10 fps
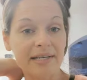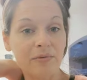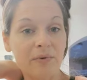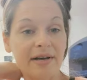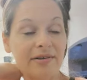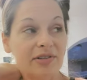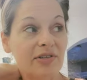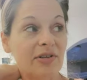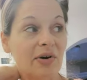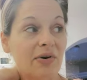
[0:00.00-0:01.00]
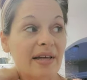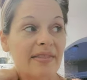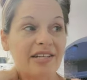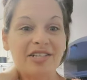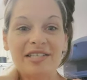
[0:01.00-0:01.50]
as well. So, and
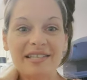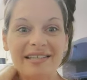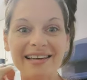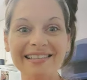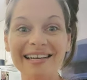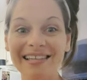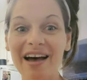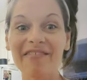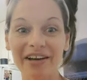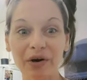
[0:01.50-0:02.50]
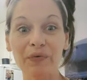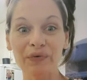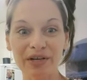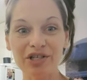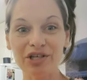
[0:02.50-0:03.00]
it just, it does have like a
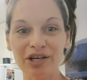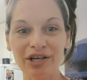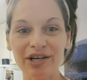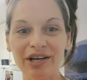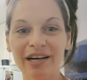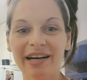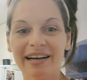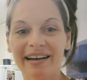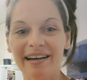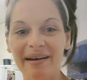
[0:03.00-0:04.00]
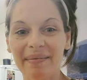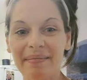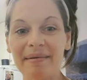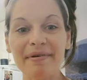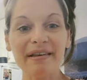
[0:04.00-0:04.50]
richer, um,
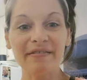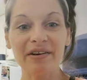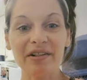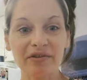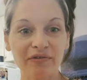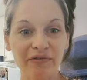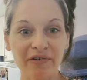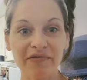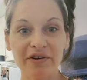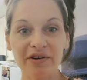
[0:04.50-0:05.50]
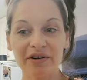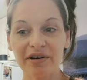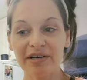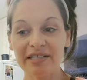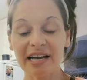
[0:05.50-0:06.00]
maybe even a little fluffier
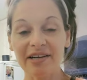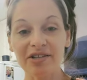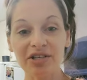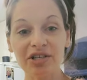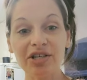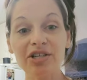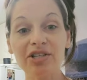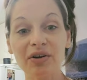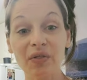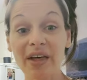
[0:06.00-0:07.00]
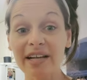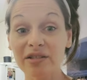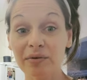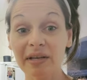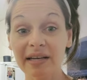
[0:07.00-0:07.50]
texture. So
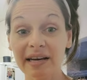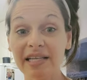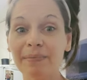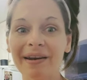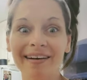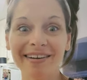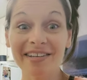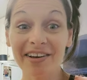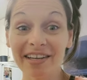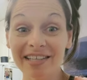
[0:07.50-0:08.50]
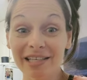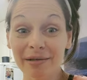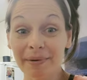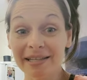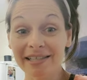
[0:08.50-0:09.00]
that's really nice, but it also gets
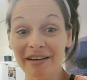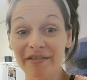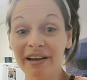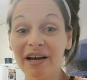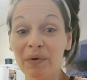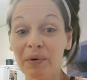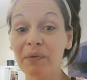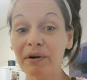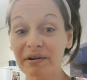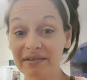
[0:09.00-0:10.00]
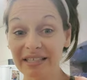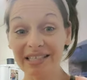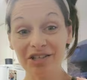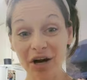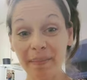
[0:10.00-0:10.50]
expensive when we're
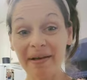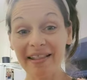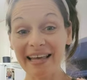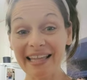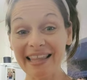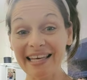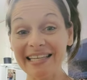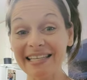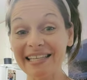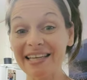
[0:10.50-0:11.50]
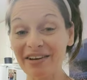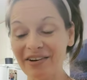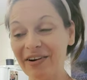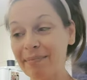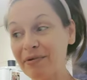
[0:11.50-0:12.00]
shopping like this. You know,
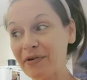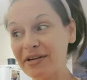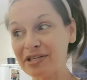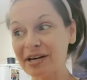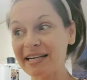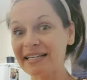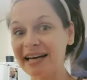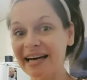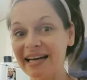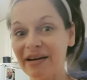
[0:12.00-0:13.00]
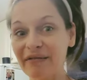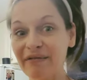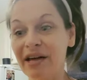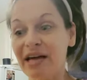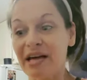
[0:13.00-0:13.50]
I'm always trying to kind of
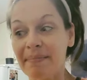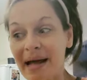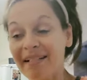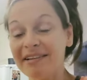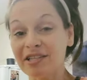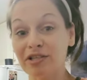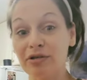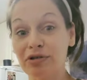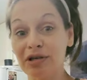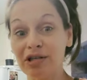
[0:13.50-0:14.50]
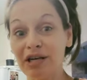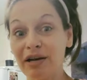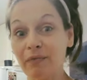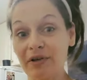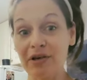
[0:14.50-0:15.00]
balance
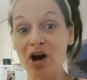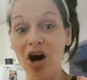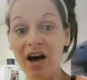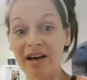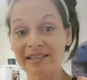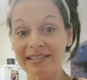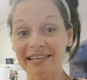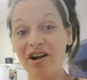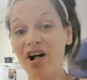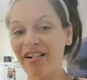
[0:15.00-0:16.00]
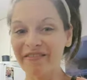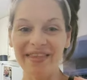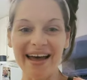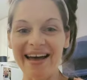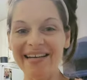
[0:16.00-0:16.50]
nutrition with cost and all of
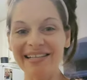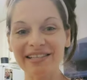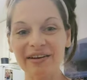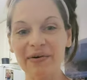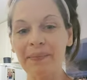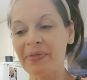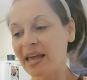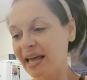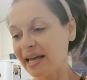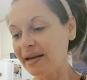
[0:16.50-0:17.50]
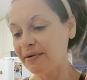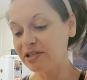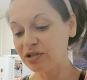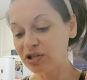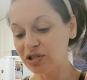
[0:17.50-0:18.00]
that. So
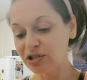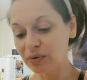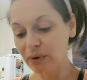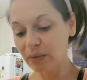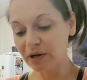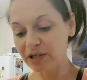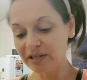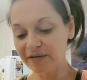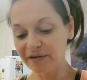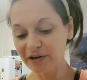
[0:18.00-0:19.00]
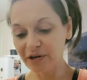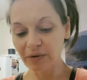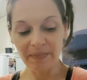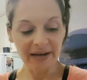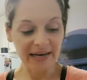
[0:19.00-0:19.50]
anyways, you just do what works for
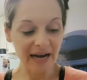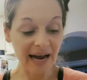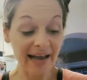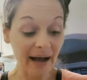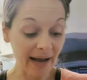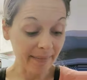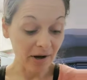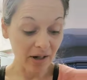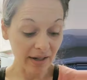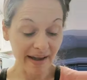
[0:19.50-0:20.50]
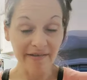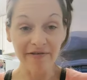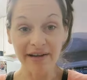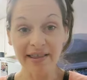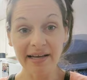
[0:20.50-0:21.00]
you, but I eyeball
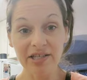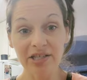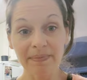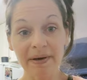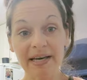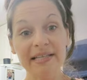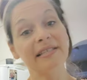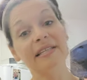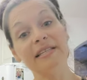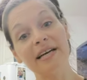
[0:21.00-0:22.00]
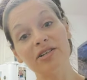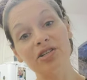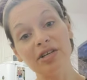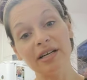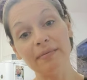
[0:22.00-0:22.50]
everything just because the
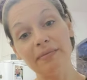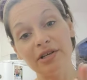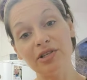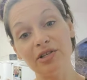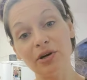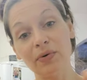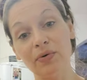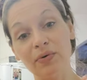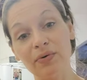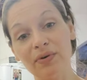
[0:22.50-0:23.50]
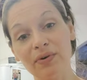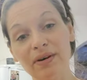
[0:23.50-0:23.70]
texture can be so